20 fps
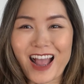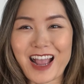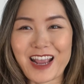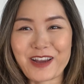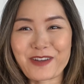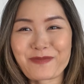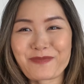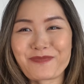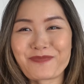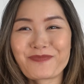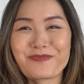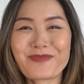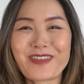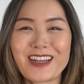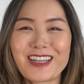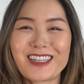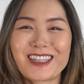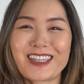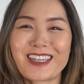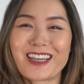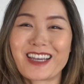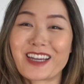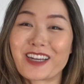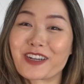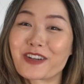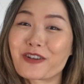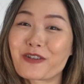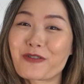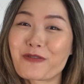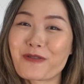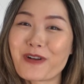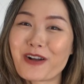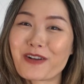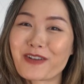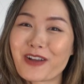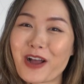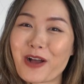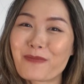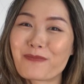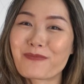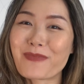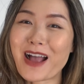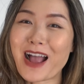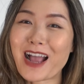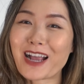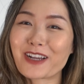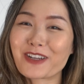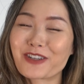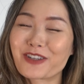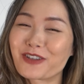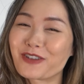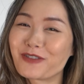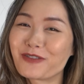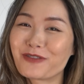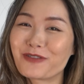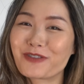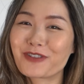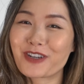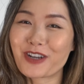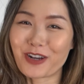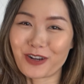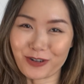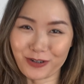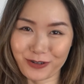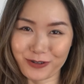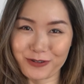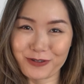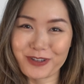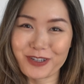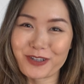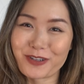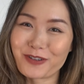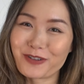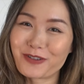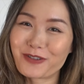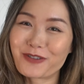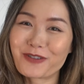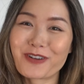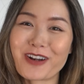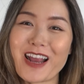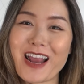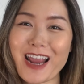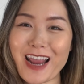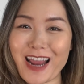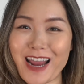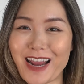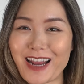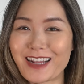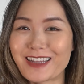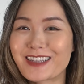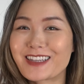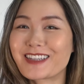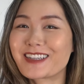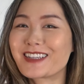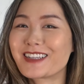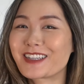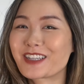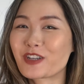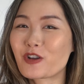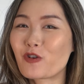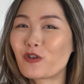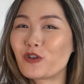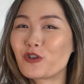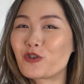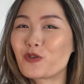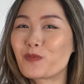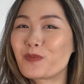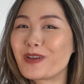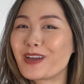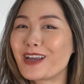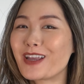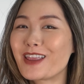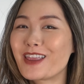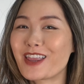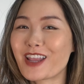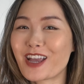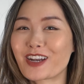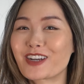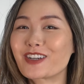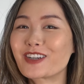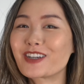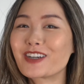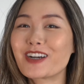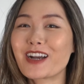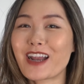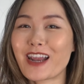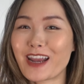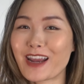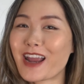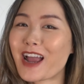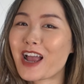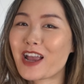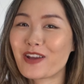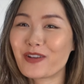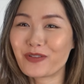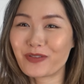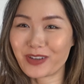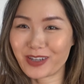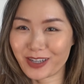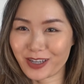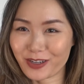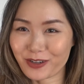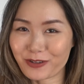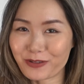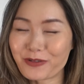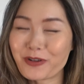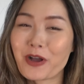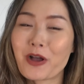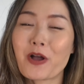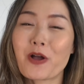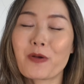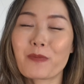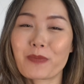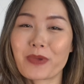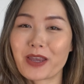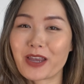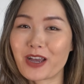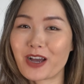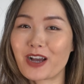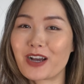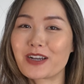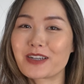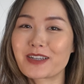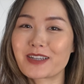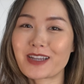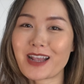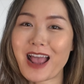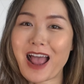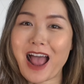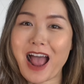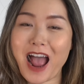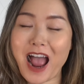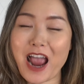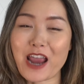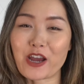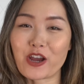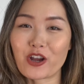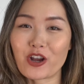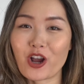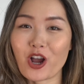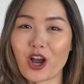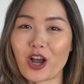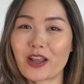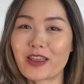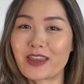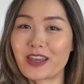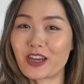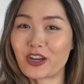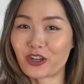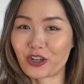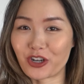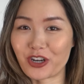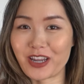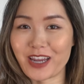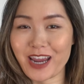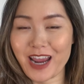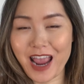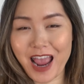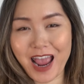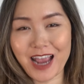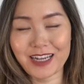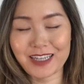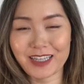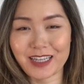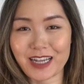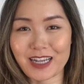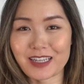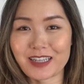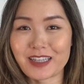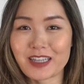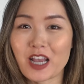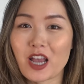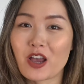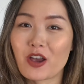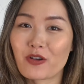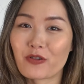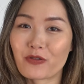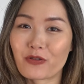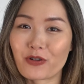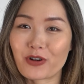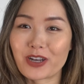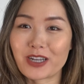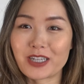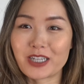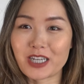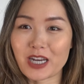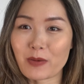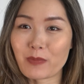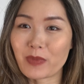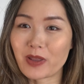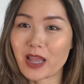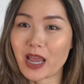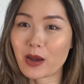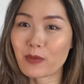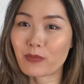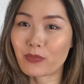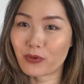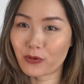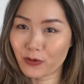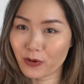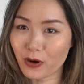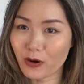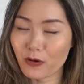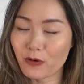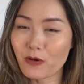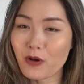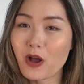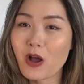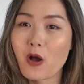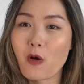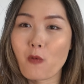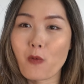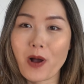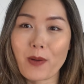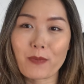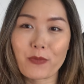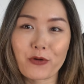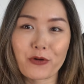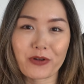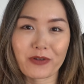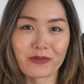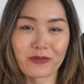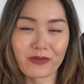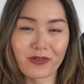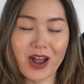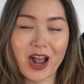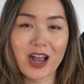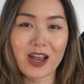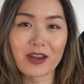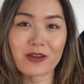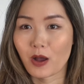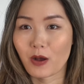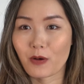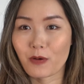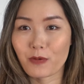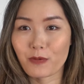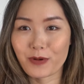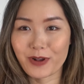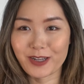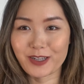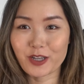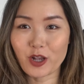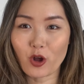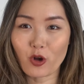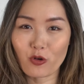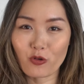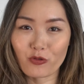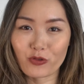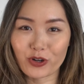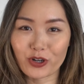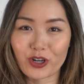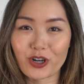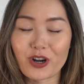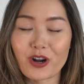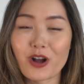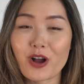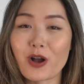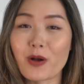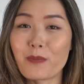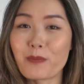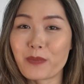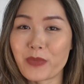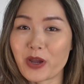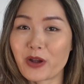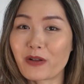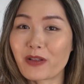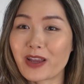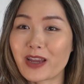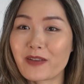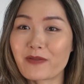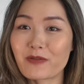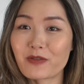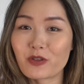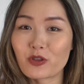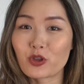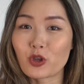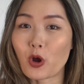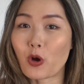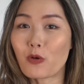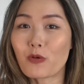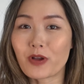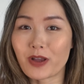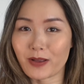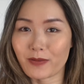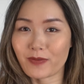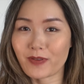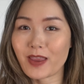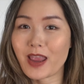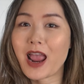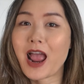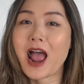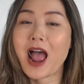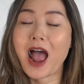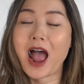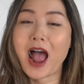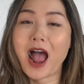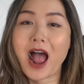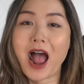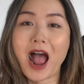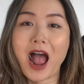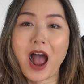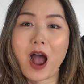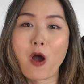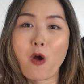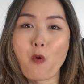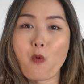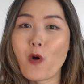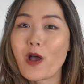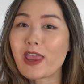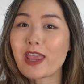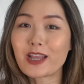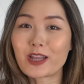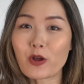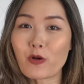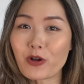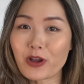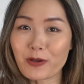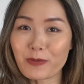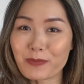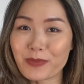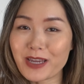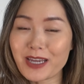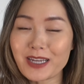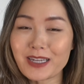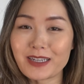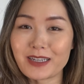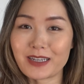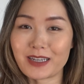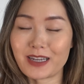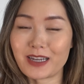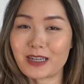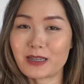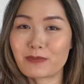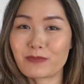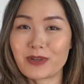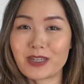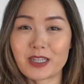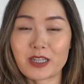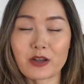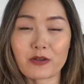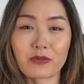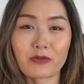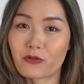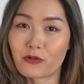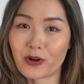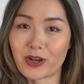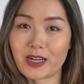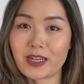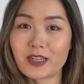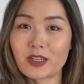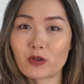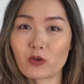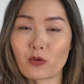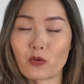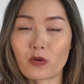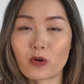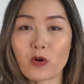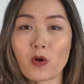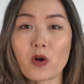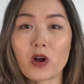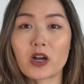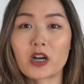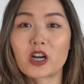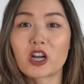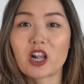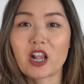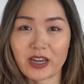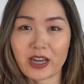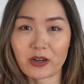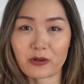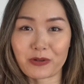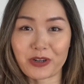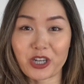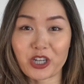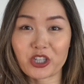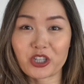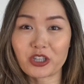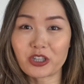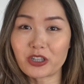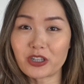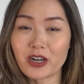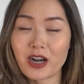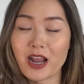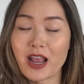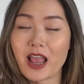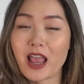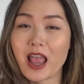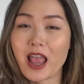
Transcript: Hi, Macy here. Welcome back to Code to Create. This is going to be another AI video because I got the early access for the Gemini Pro 1.5 with over 1 million tokens. What a token means a phrase or a character